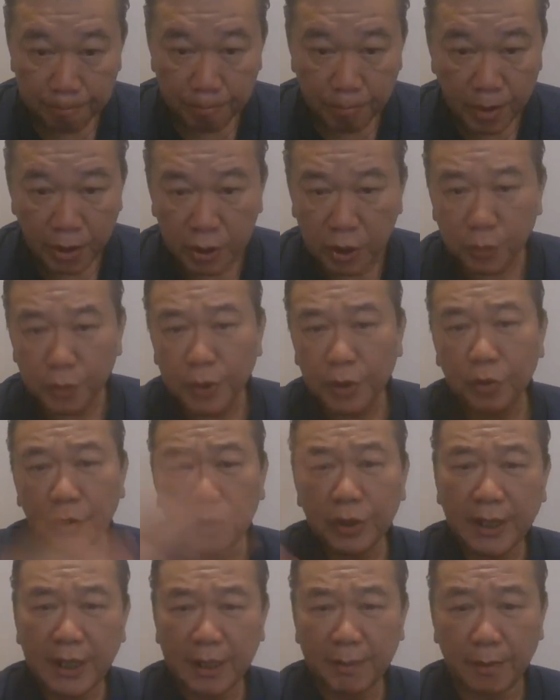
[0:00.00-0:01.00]
So we don't
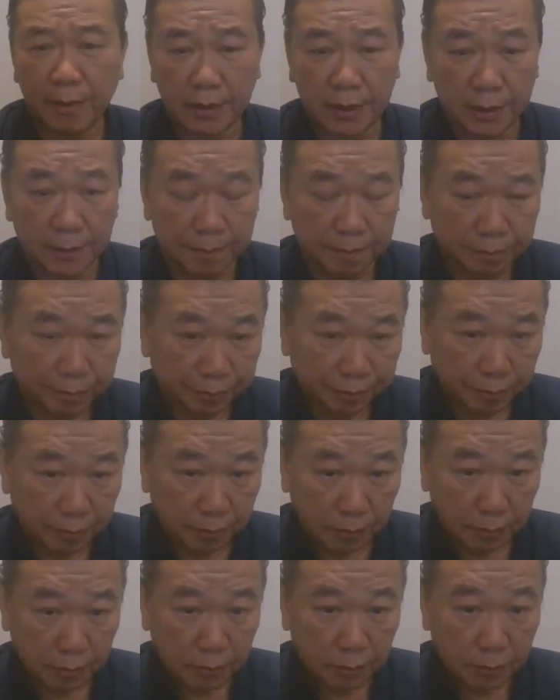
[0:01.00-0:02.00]
care about gene.
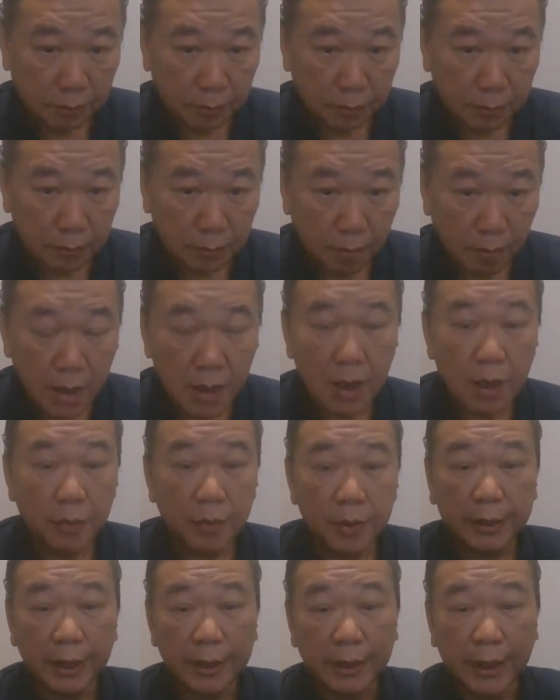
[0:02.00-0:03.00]
We
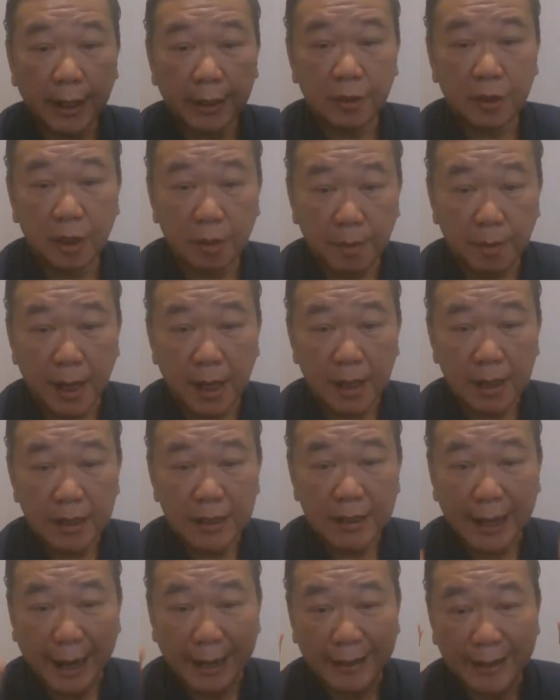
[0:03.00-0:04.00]
take Ganotherapy
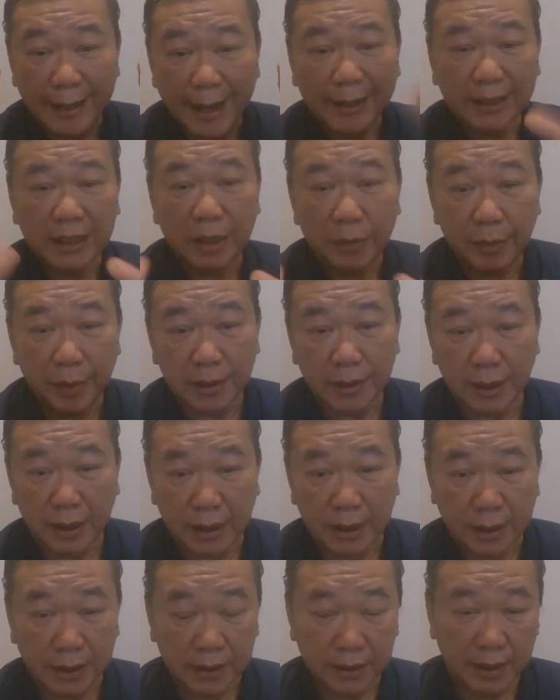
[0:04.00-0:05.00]
and activate
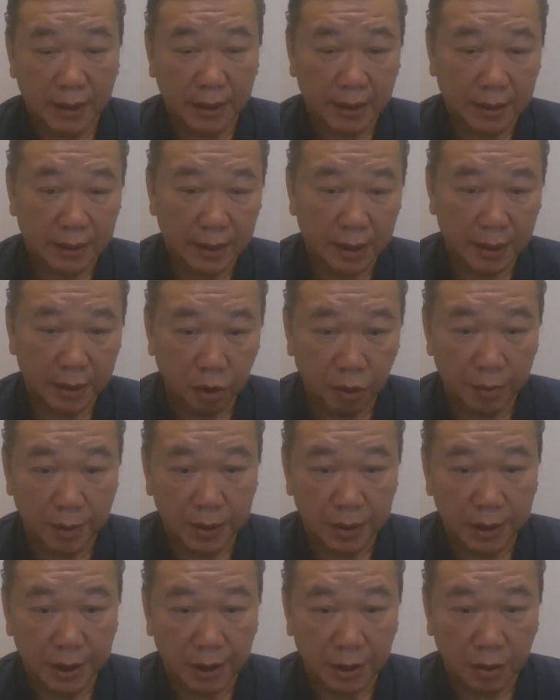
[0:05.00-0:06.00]
the domain
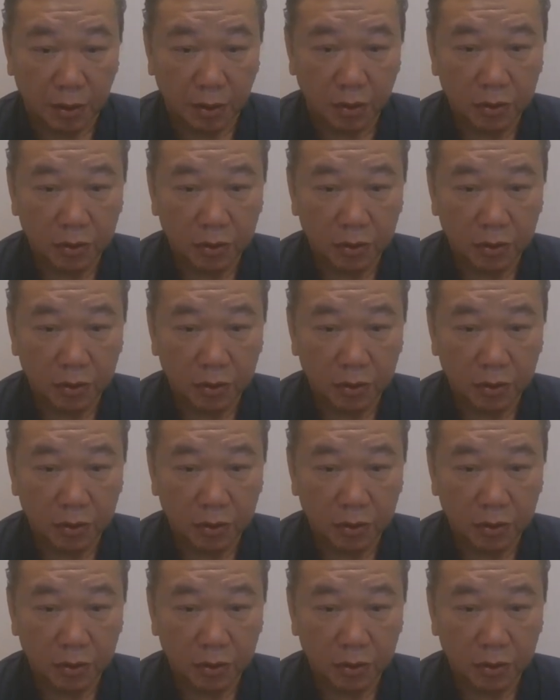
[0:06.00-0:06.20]
gene,